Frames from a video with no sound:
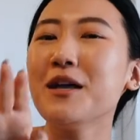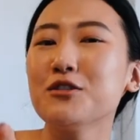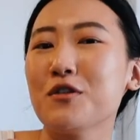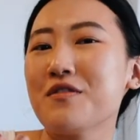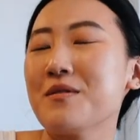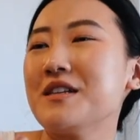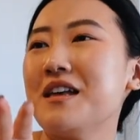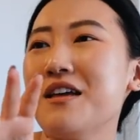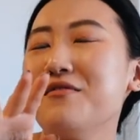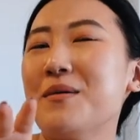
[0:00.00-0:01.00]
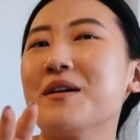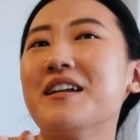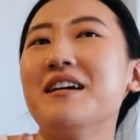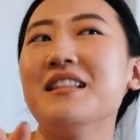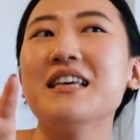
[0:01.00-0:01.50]
not sure if, the, if I'm
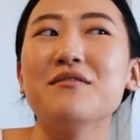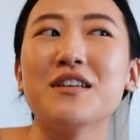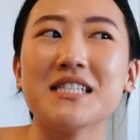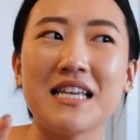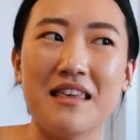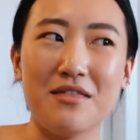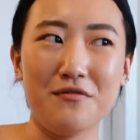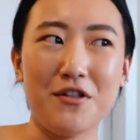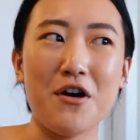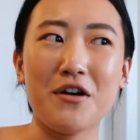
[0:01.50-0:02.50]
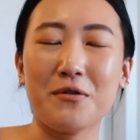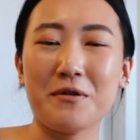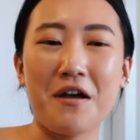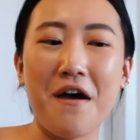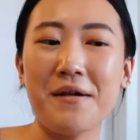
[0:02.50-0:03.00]
gonna leave this in the vlog or
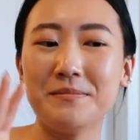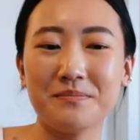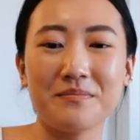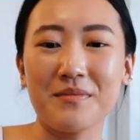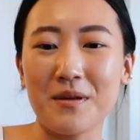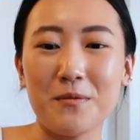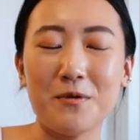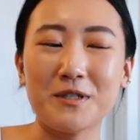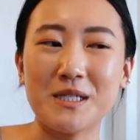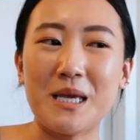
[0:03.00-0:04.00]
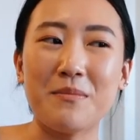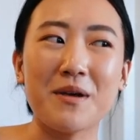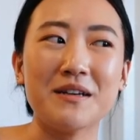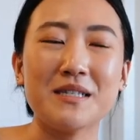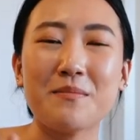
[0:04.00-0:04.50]
not. We'll see
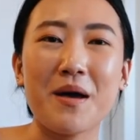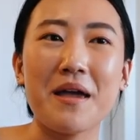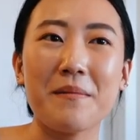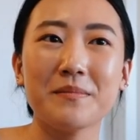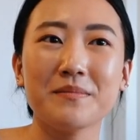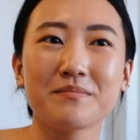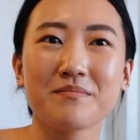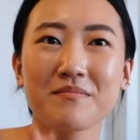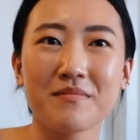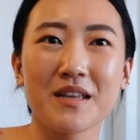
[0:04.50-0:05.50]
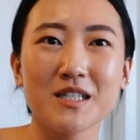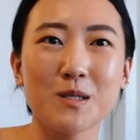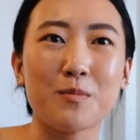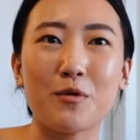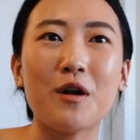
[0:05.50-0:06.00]
because it might
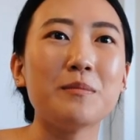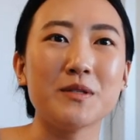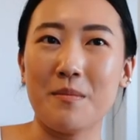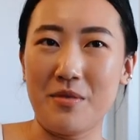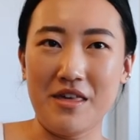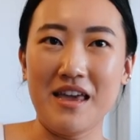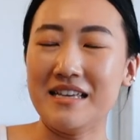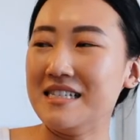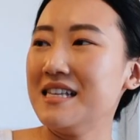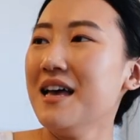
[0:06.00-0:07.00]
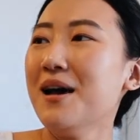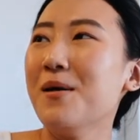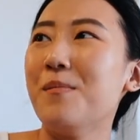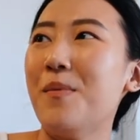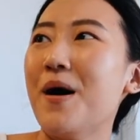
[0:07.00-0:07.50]
spur up some things.
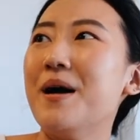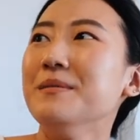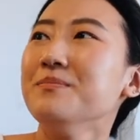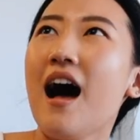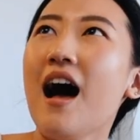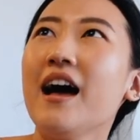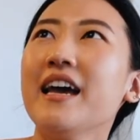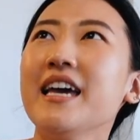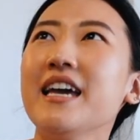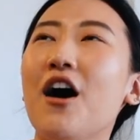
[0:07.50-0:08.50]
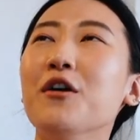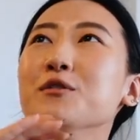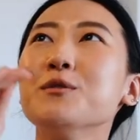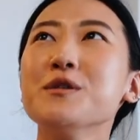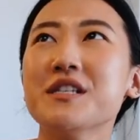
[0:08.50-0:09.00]
But I
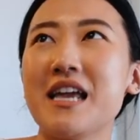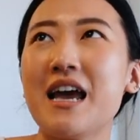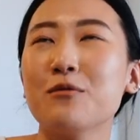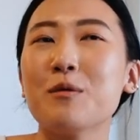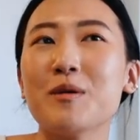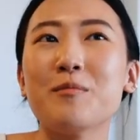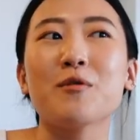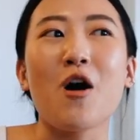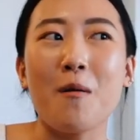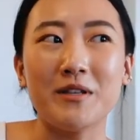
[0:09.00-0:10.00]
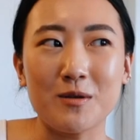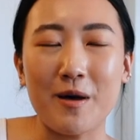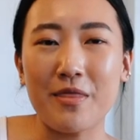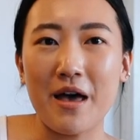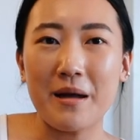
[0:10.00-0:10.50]
understand when people comment
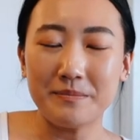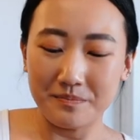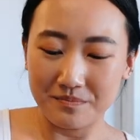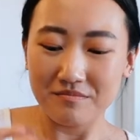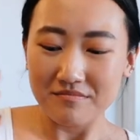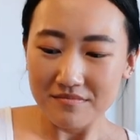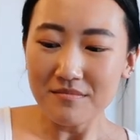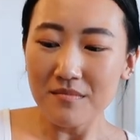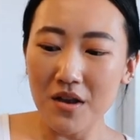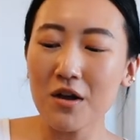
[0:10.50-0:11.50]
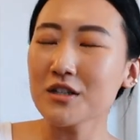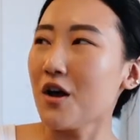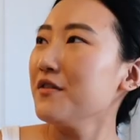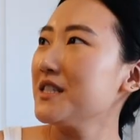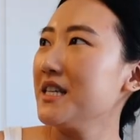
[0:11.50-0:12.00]
about that because
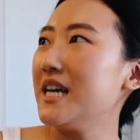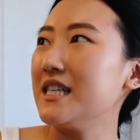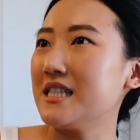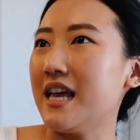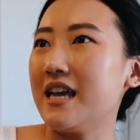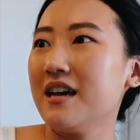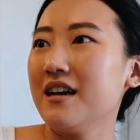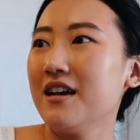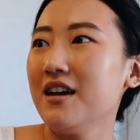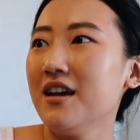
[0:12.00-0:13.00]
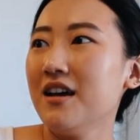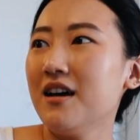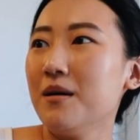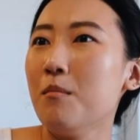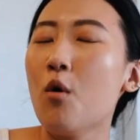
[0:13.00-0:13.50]
obviously it's like
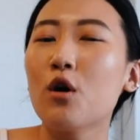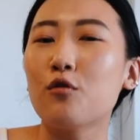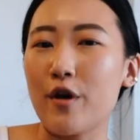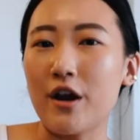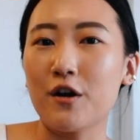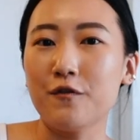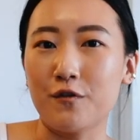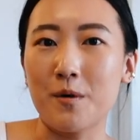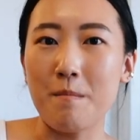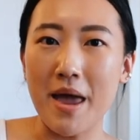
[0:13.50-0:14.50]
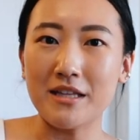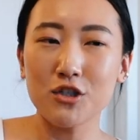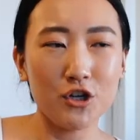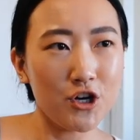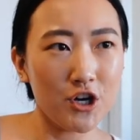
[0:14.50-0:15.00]
more rare for men
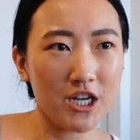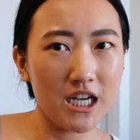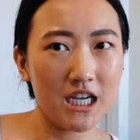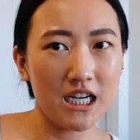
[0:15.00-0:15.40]
to cook